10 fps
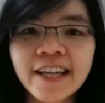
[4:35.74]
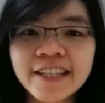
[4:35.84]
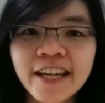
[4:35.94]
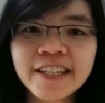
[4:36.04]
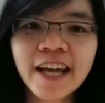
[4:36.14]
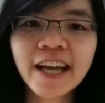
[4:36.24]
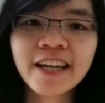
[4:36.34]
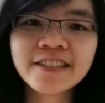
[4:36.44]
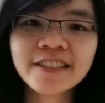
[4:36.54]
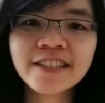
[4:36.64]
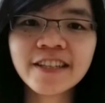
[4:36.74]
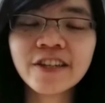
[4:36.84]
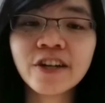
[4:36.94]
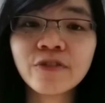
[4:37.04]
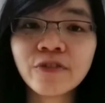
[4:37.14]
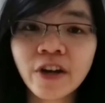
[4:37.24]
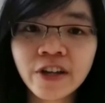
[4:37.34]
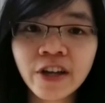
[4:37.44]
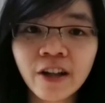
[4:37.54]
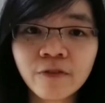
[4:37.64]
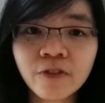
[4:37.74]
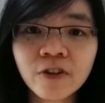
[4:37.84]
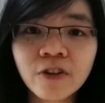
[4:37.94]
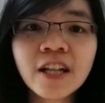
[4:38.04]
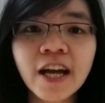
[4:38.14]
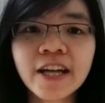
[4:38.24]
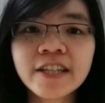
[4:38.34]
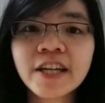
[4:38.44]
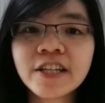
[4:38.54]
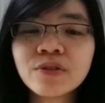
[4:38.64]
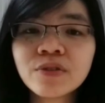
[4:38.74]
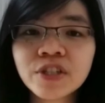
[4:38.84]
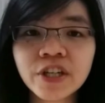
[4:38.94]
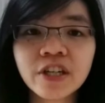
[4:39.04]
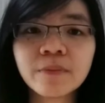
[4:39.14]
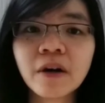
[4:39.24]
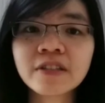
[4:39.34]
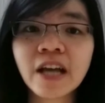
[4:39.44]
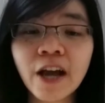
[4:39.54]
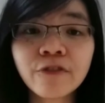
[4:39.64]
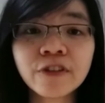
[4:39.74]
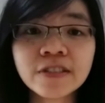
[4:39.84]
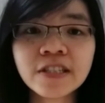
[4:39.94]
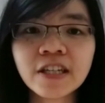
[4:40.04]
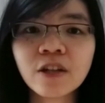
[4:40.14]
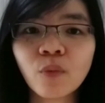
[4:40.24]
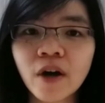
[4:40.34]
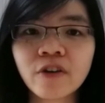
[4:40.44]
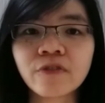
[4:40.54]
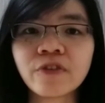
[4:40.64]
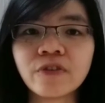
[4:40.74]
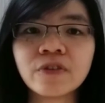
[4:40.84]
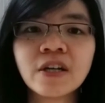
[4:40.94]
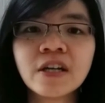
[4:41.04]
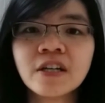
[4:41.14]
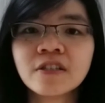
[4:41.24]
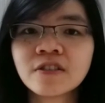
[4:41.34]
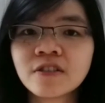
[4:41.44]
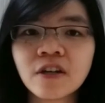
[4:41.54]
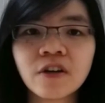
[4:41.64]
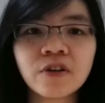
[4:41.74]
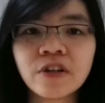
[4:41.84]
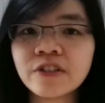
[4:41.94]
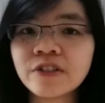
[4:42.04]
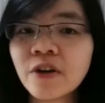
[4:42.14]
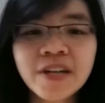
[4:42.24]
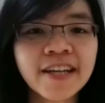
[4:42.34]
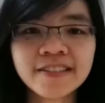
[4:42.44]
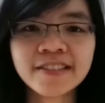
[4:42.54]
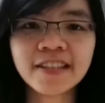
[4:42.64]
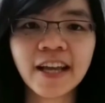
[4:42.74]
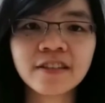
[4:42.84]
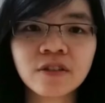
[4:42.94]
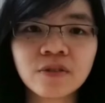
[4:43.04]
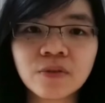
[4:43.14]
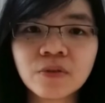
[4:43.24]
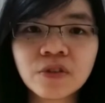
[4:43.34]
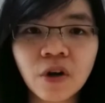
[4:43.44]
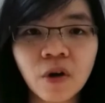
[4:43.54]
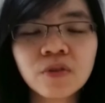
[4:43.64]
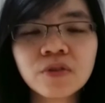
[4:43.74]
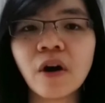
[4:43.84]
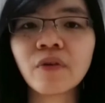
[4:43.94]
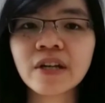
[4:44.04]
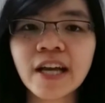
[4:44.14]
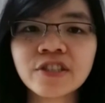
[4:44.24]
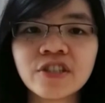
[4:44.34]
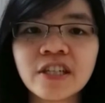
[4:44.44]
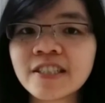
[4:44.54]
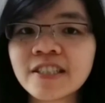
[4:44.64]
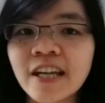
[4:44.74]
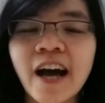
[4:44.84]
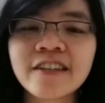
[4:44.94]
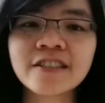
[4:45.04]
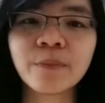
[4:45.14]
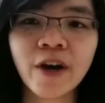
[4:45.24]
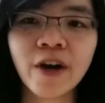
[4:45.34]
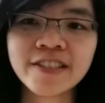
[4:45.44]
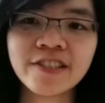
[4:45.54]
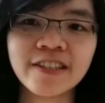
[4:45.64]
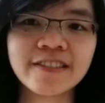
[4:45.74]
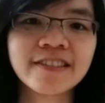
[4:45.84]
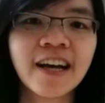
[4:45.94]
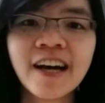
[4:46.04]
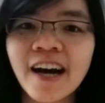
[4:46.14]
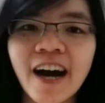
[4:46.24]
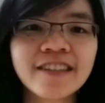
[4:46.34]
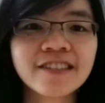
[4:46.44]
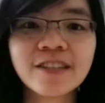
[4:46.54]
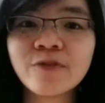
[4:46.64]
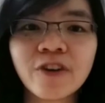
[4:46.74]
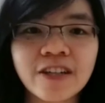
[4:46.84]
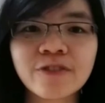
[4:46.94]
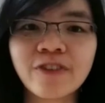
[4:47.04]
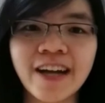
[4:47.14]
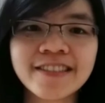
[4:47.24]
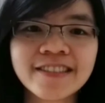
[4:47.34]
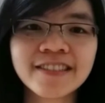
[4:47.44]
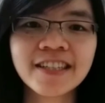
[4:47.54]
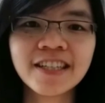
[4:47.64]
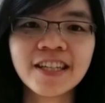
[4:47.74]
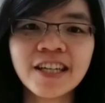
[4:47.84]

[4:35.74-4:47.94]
I can guarantee that they are very helpful and they do care about every single one of you. So don't hesitate to go to our lecturers and ask them questions, ask them for advice.